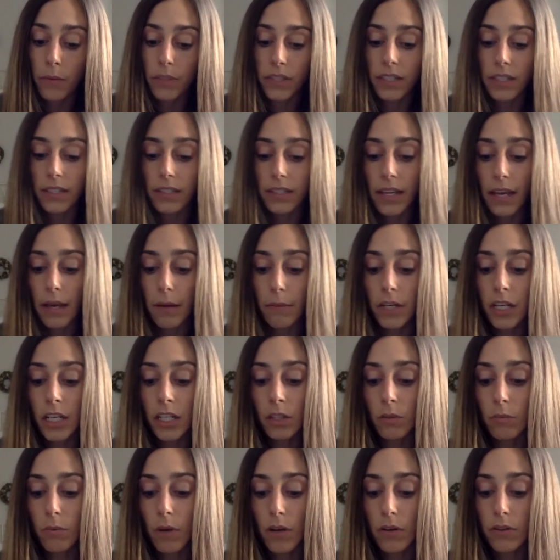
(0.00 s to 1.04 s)
was examining
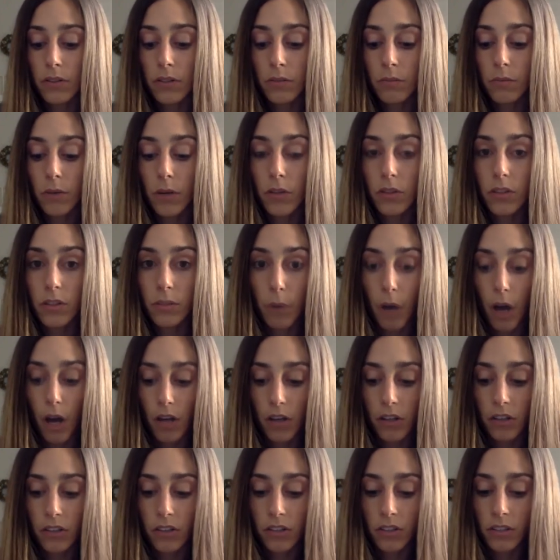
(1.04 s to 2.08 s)
the rows and rows of
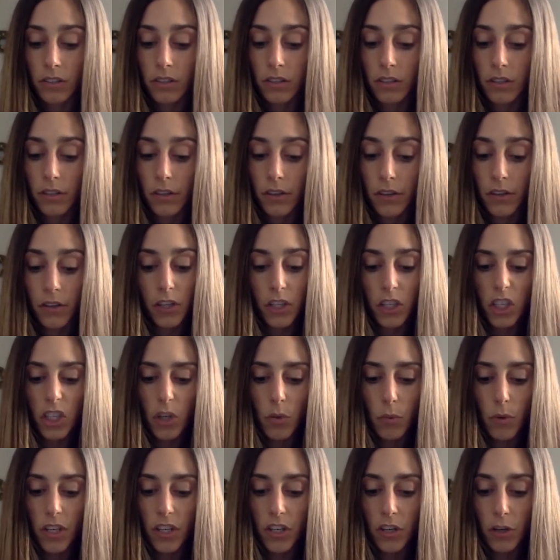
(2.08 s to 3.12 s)
bottles.
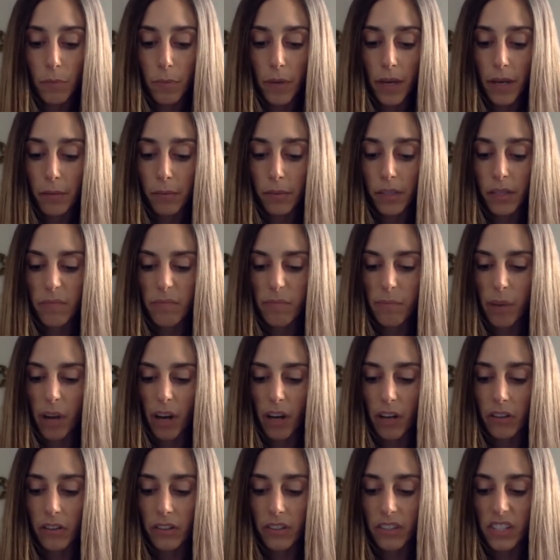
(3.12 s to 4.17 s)
You and your piddling
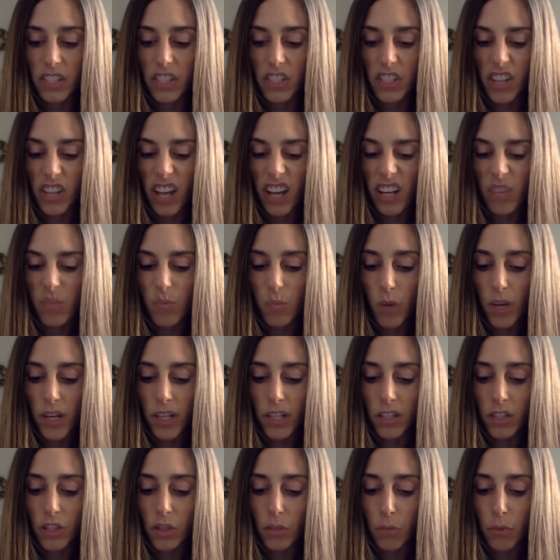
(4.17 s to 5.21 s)
bottles, he shouted. What
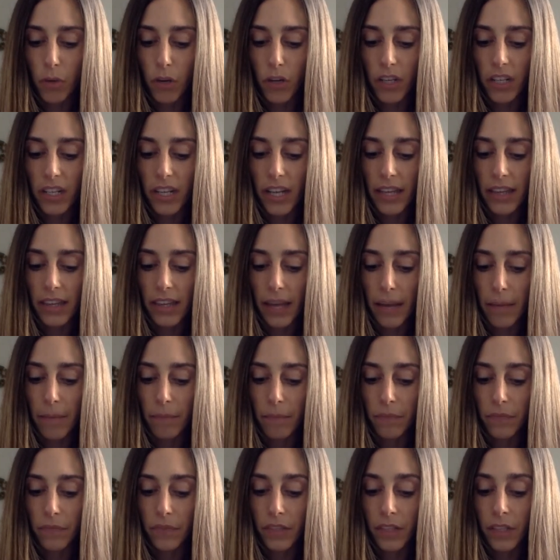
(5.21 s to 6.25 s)
is you putting in
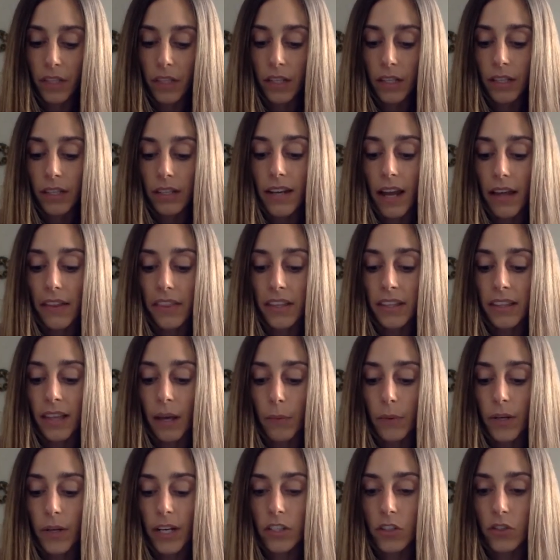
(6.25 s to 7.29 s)
them? Nothing that
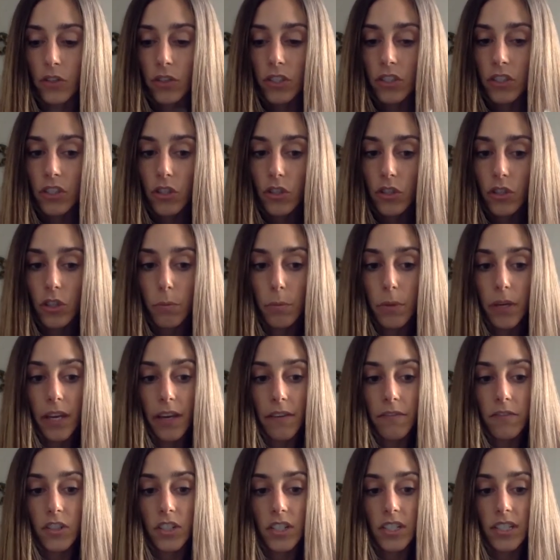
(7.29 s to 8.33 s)
would interest you, the
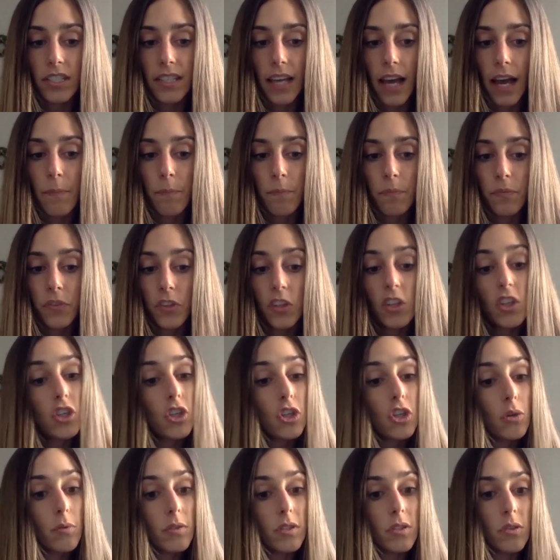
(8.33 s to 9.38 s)
BFG said.
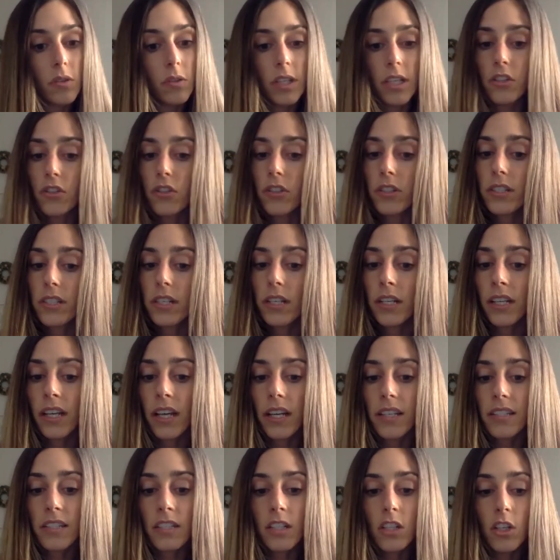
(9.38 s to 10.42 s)
You is only interested in
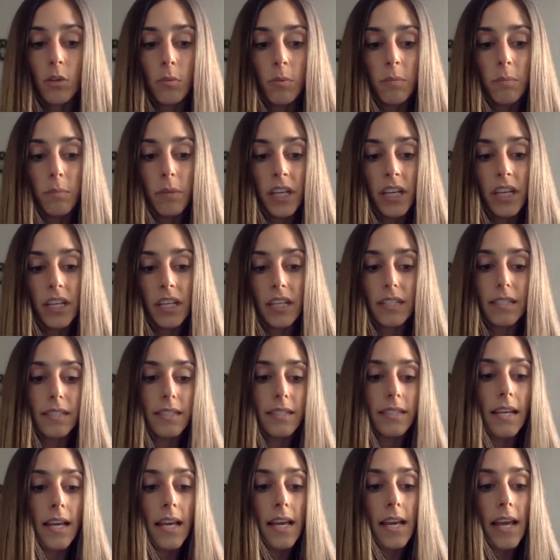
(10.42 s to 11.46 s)
guzzling human beings,
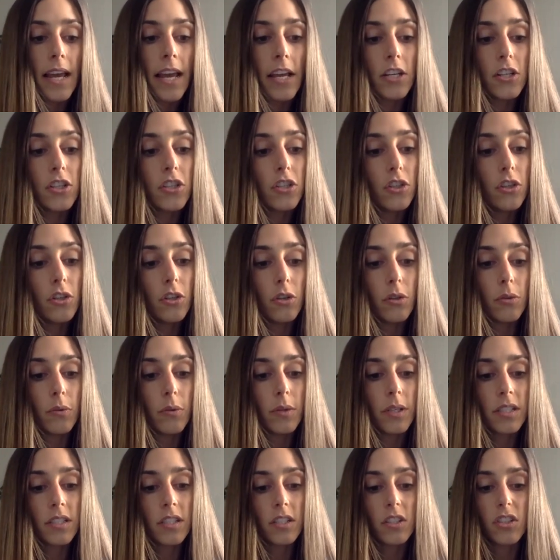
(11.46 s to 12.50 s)
and you
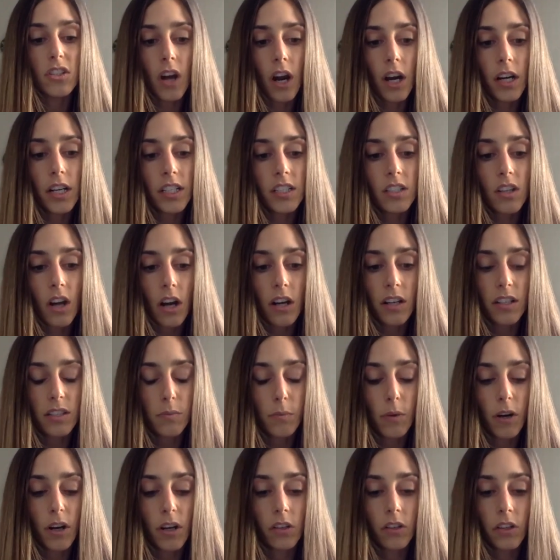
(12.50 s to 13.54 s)
is a dotty dog
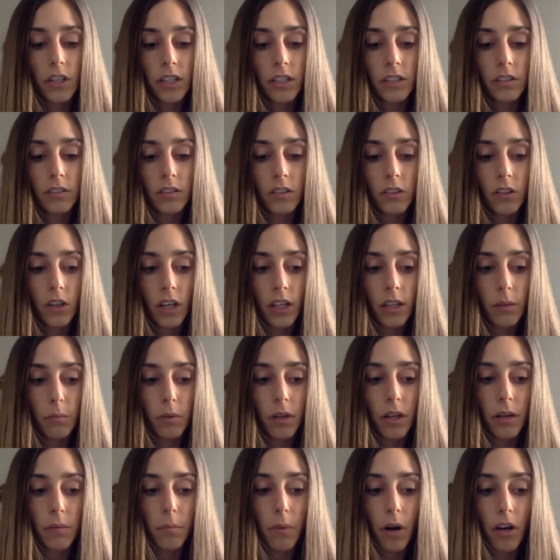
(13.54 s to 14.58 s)
swoggler, cried the
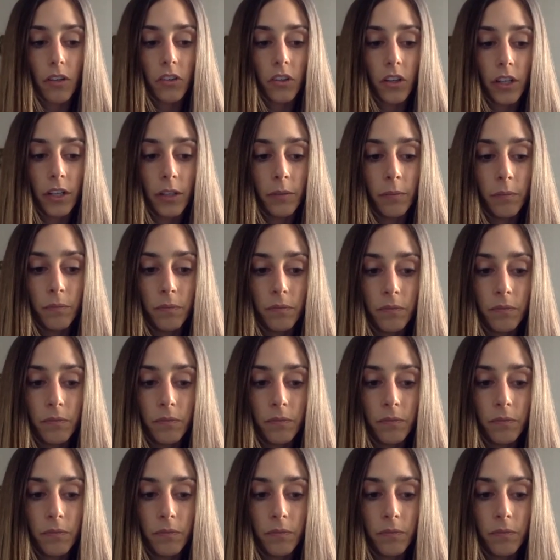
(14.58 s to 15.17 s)
blood bottler.